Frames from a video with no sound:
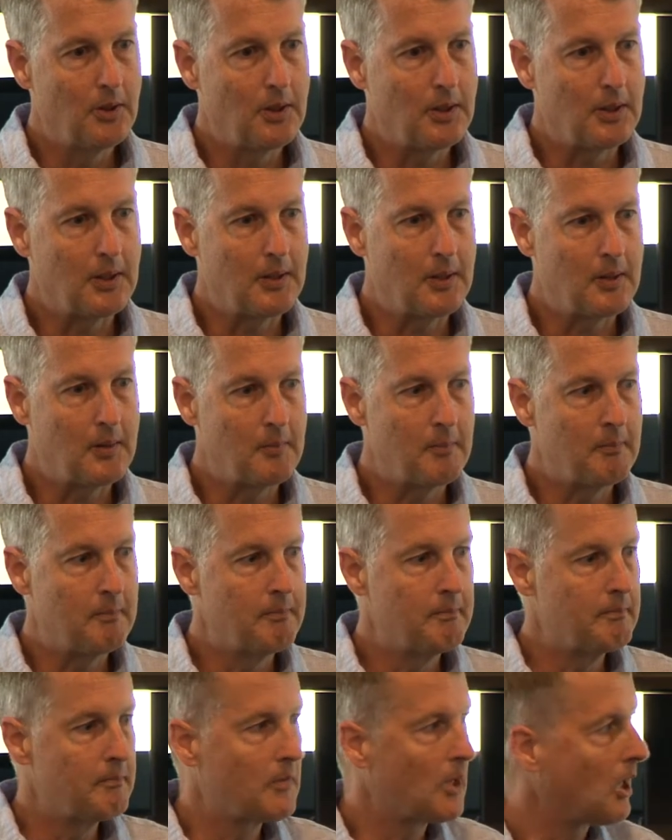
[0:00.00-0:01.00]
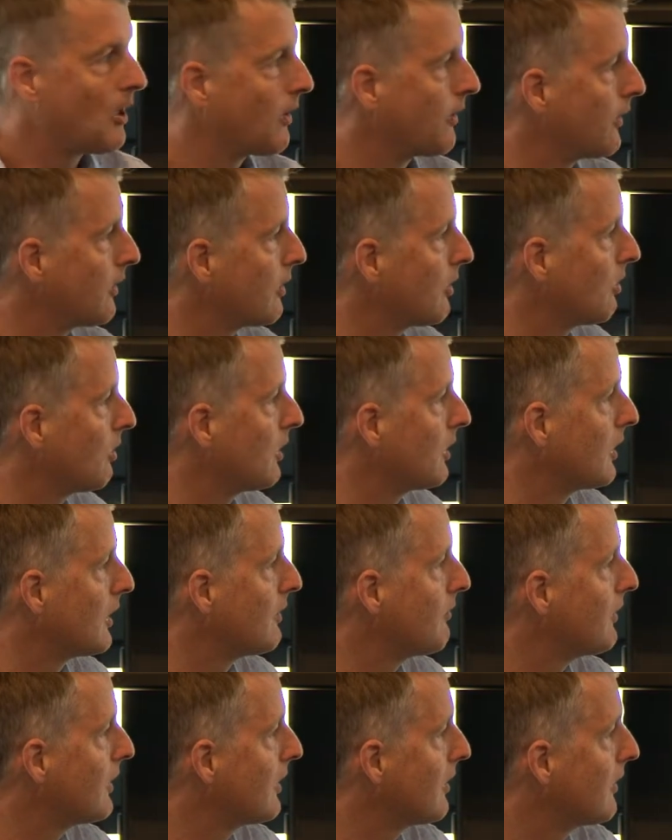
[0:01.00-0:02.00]
I think I'll leave
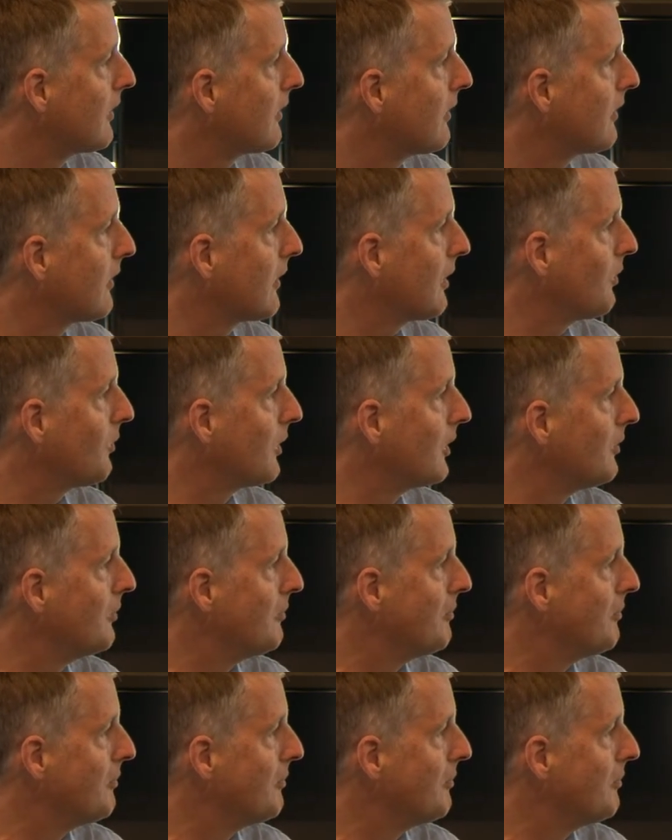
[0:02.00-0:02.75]
it at that one.